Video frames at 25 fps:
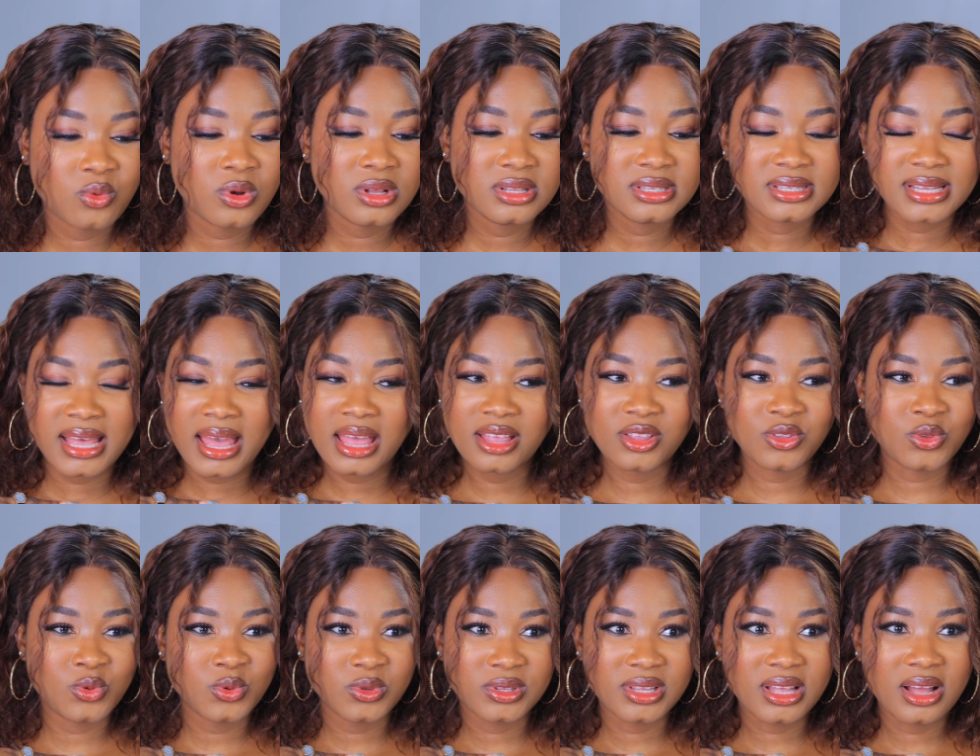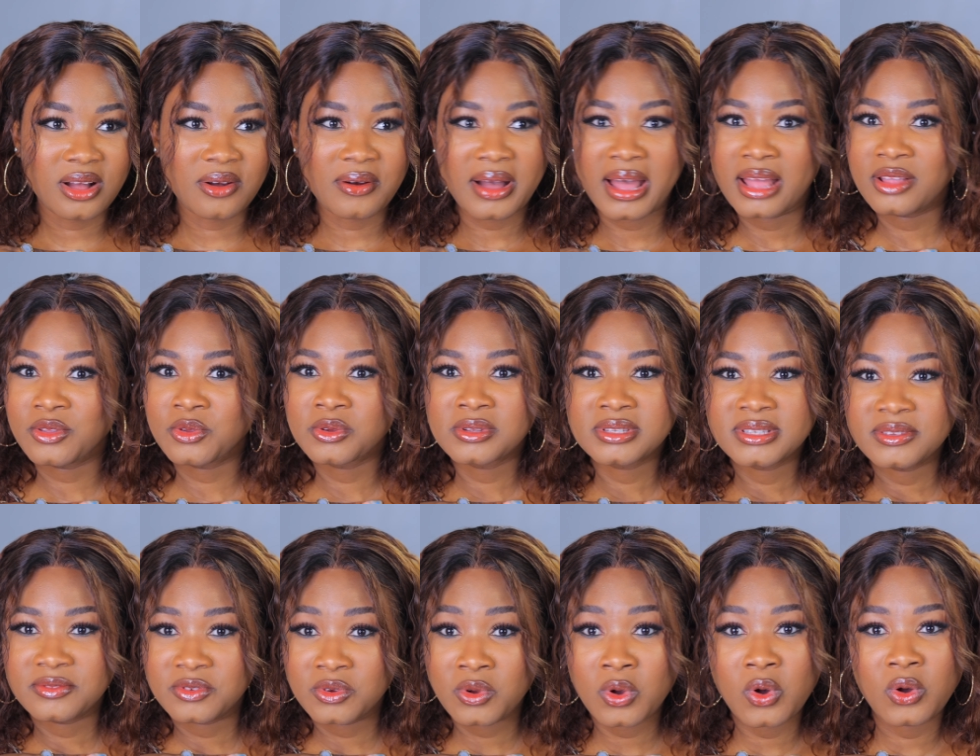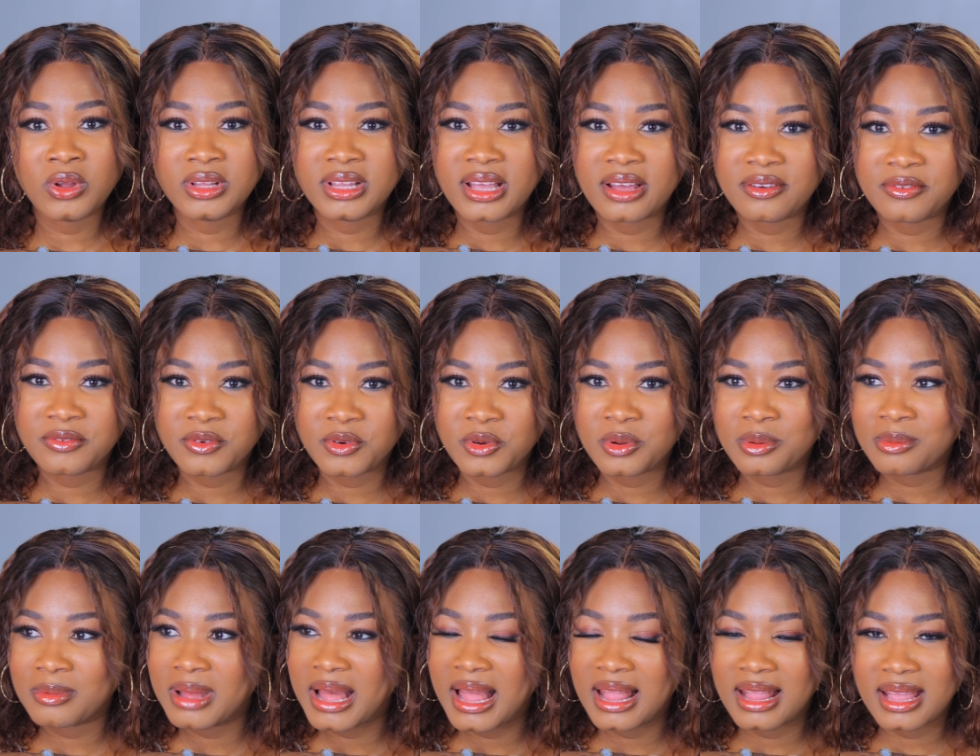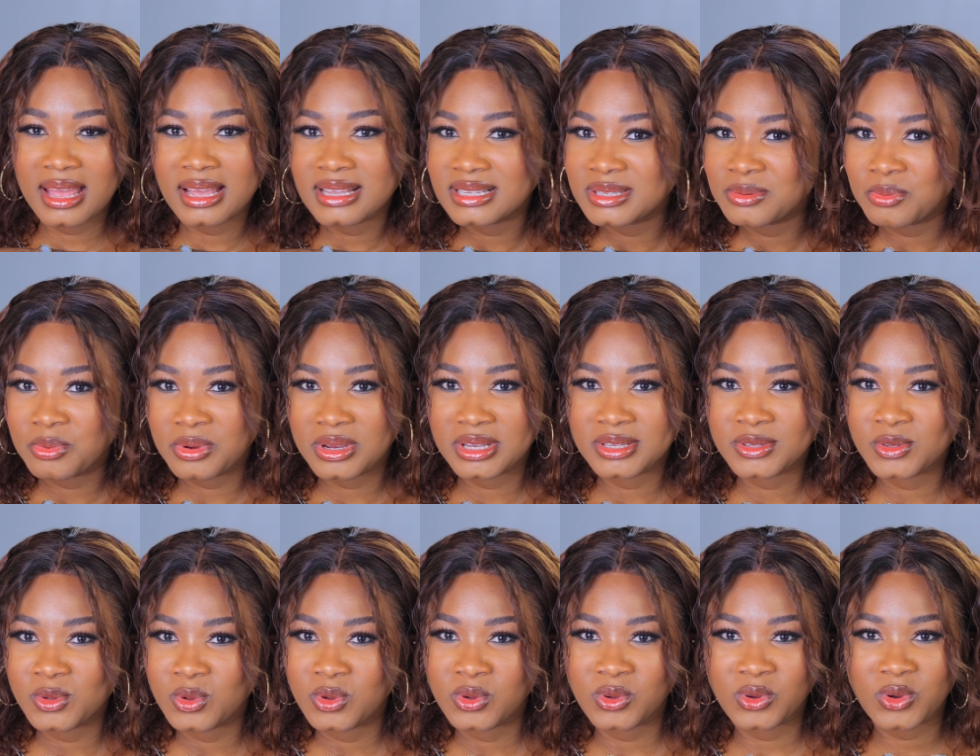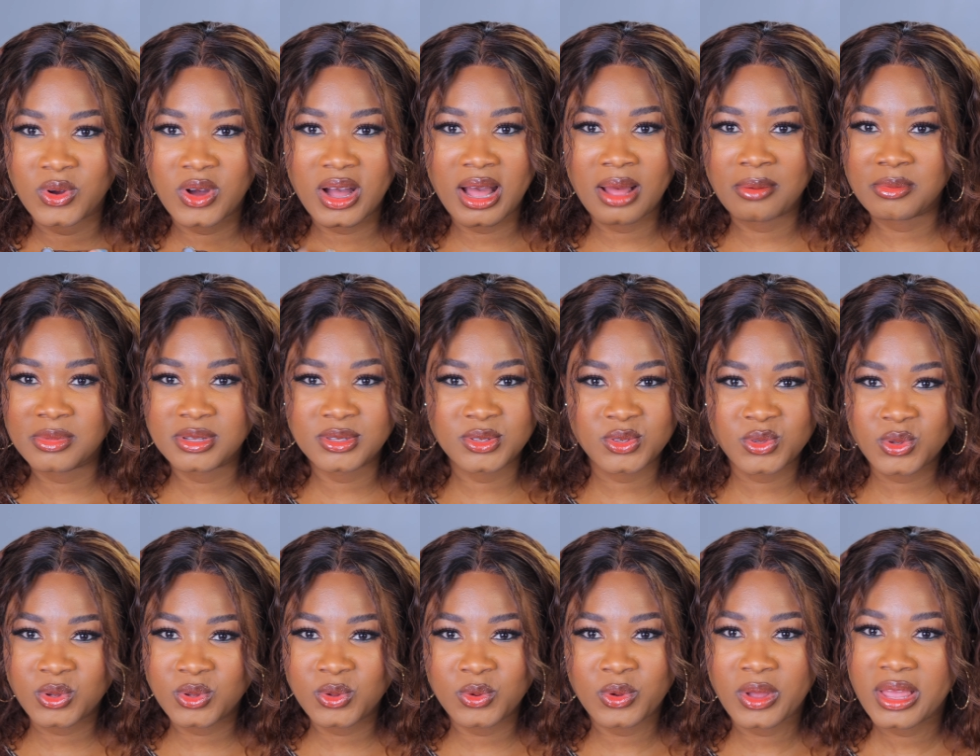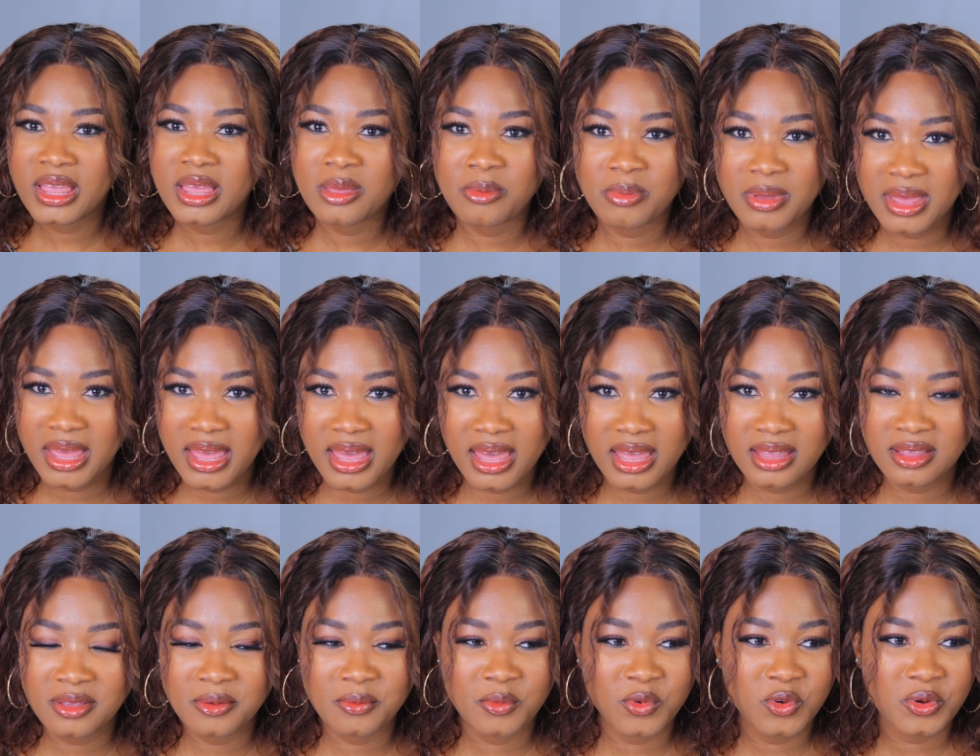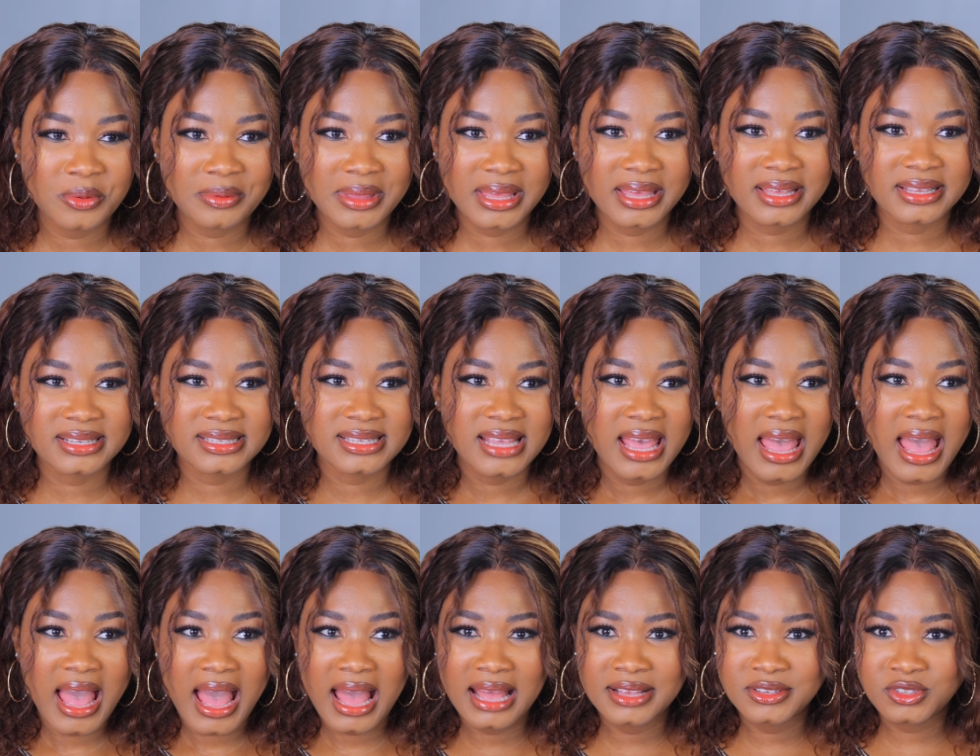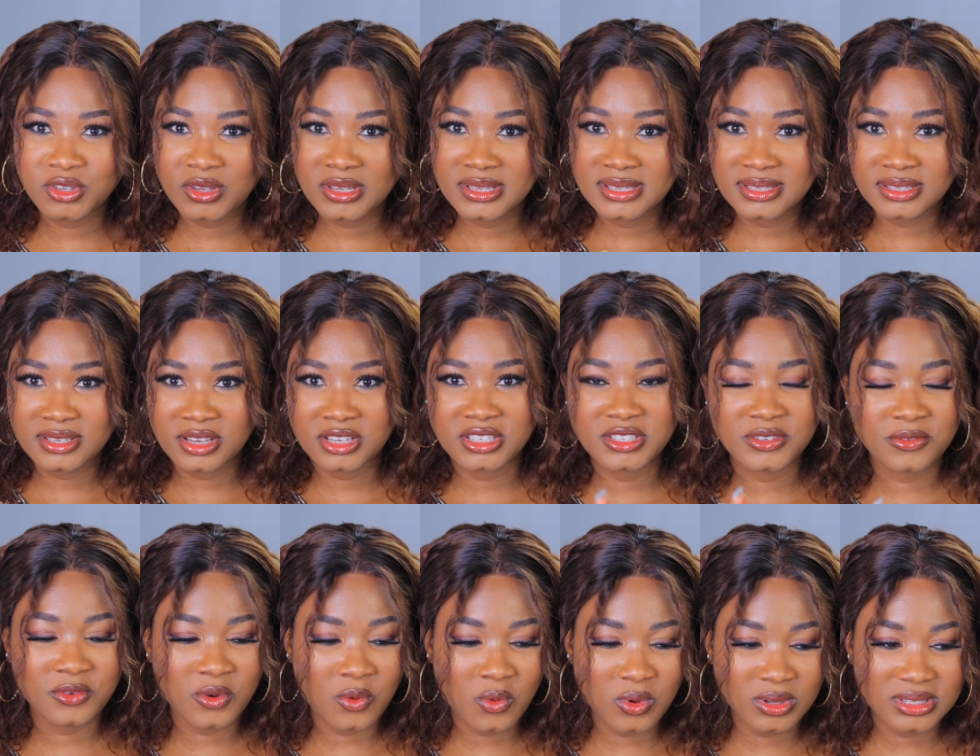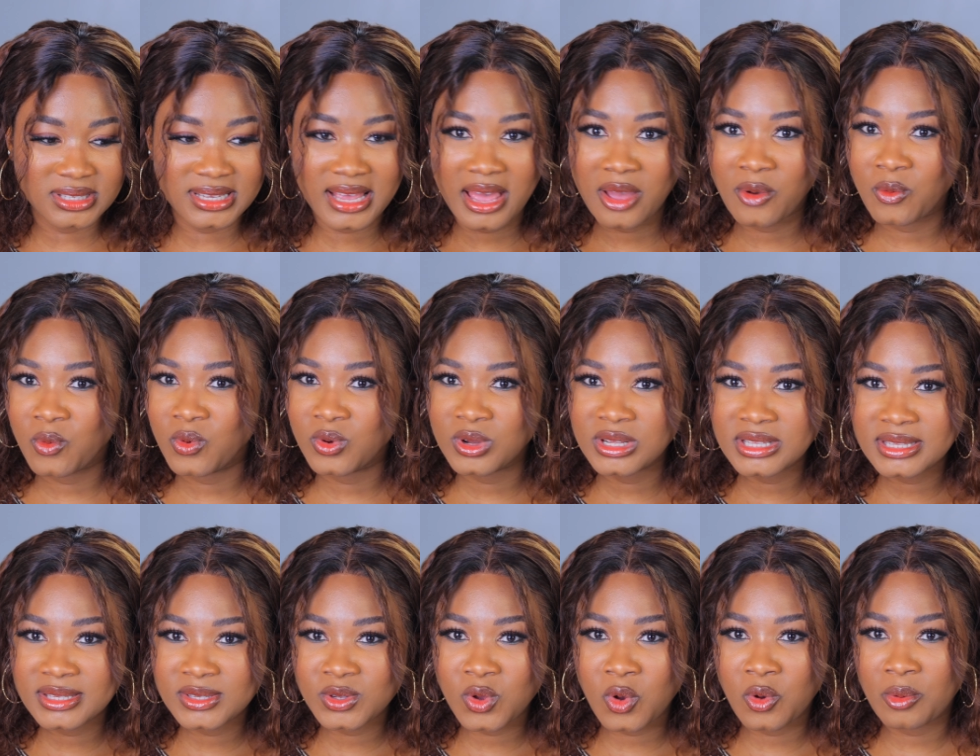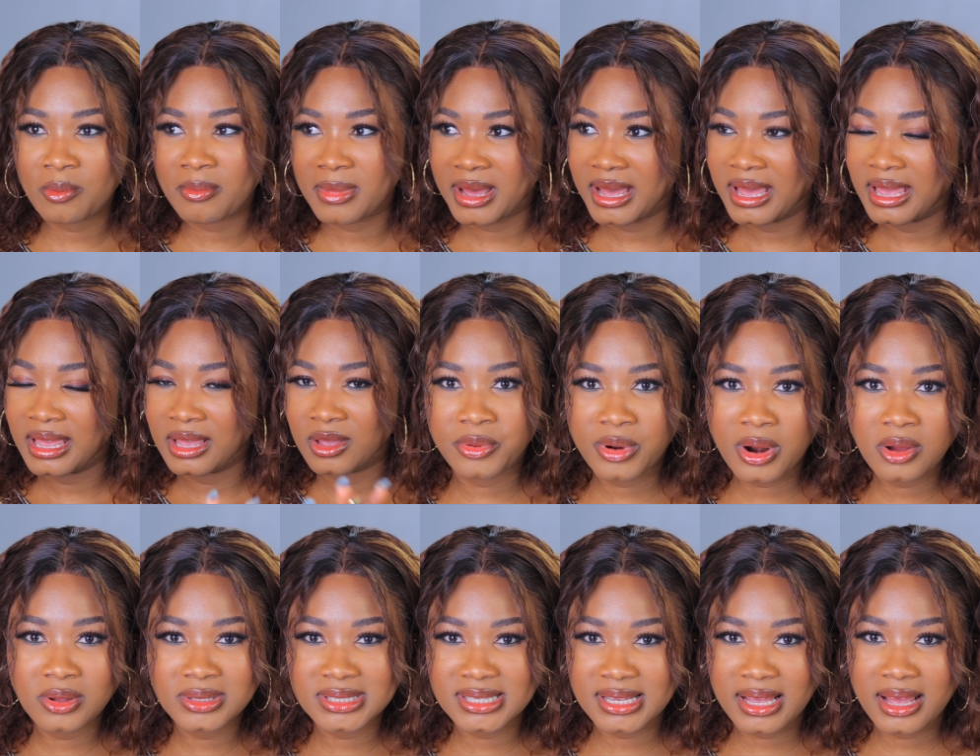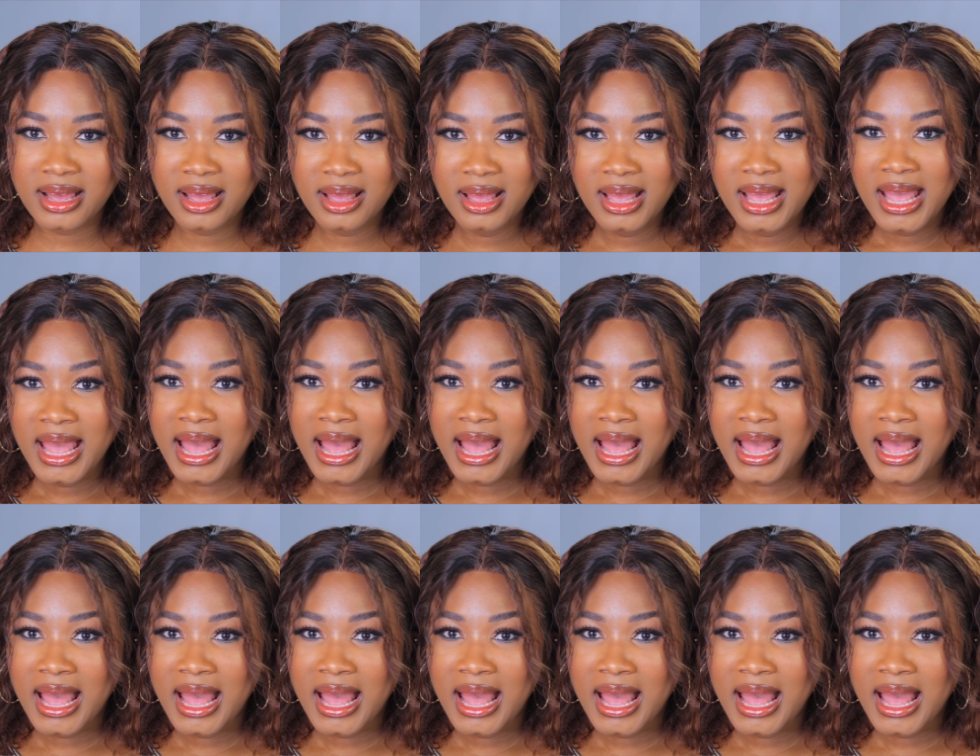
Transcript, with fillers: What I do now, I don't even order from AliExpress or Amazon or eBay anymore because I just search for what I want on my browser